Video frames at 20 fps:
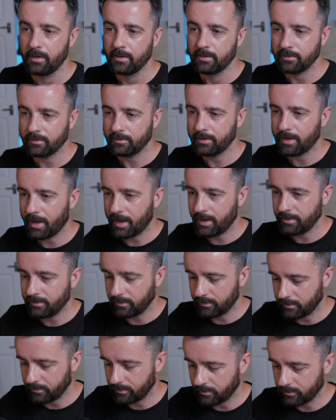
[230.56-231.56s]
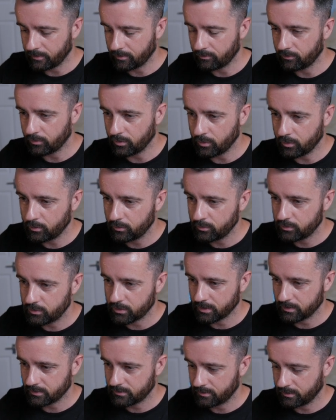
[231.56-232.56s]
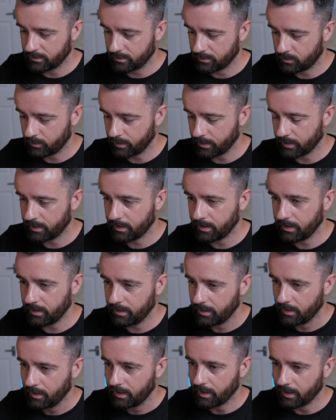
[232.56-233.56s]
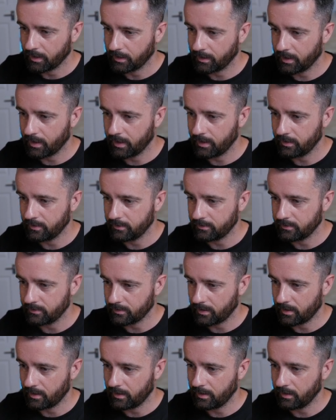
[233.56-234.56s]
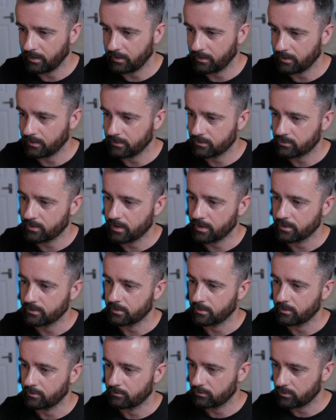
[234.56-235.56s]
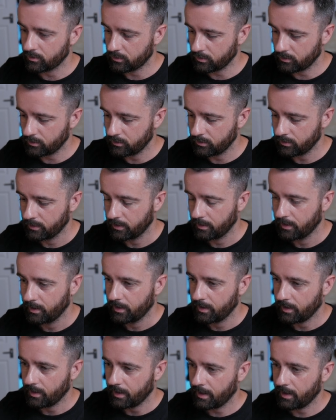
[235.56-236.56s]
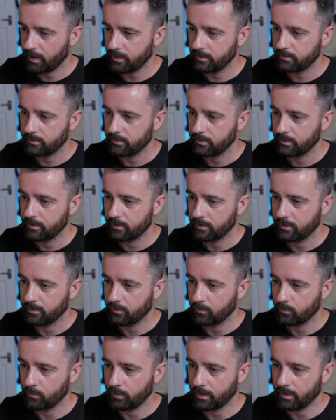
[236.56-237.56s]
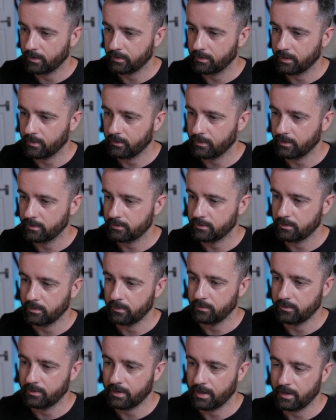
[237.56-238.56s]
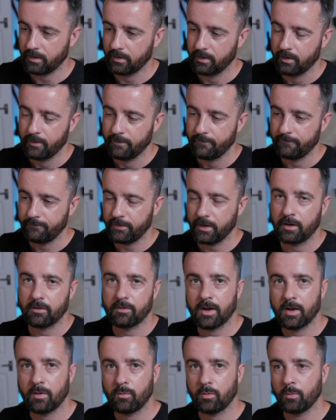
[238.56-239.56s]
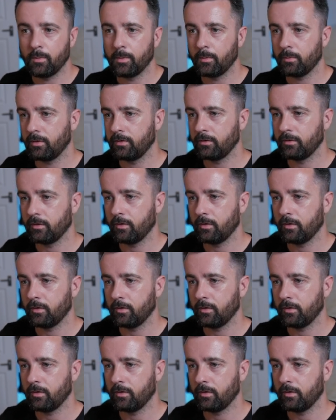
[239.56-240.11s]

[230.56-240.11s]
So I'm going to add in another rule just quickly. Again, this is a link extractor rule, and we are going to then figure out what we want to